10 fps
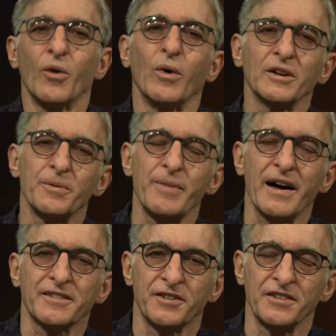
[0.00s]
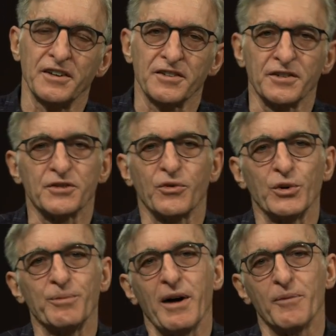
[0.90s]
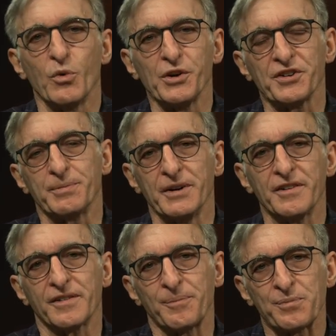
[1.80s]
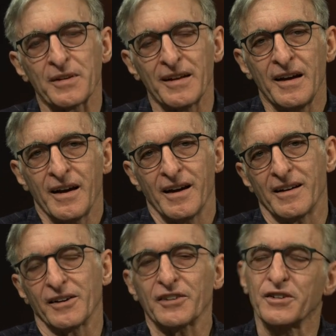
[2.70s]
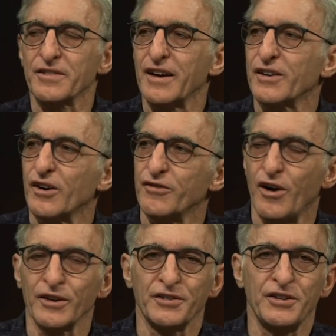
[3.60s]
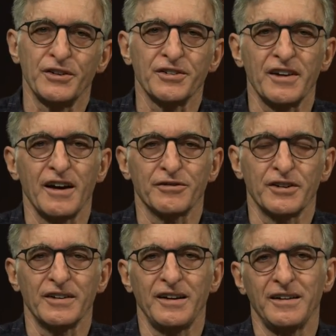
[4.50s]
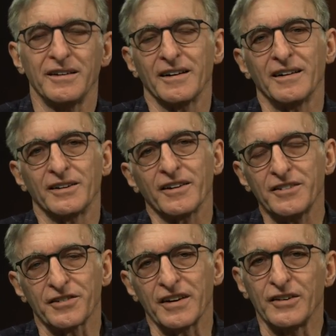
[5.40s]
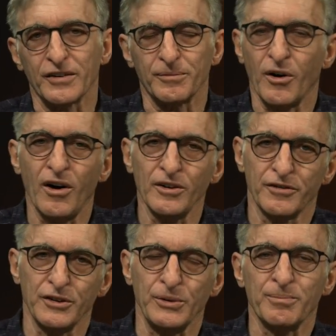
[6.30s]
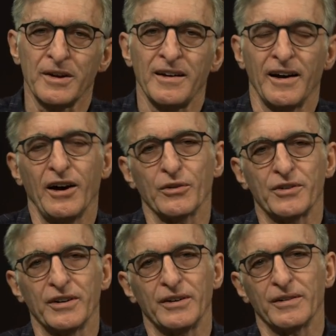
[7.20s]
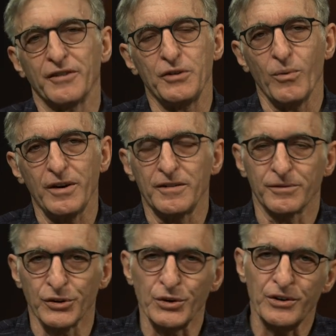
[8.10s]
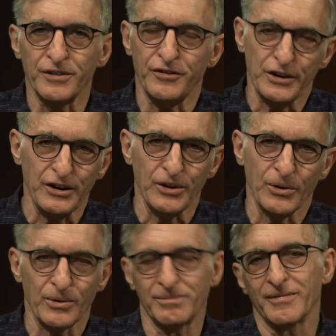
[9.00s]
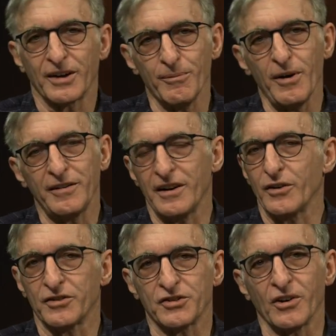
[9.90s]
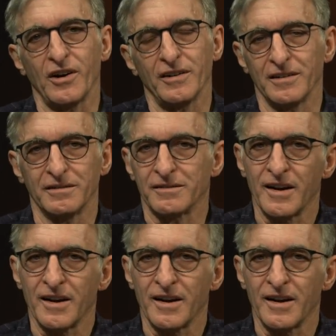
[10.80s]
Welcome back to Citizens Forum. I'm Will Smith, and I'd like to thank our volunteer staff today. And I'd like to say to all of you out there, if you want to learn video, come on down to Shaw and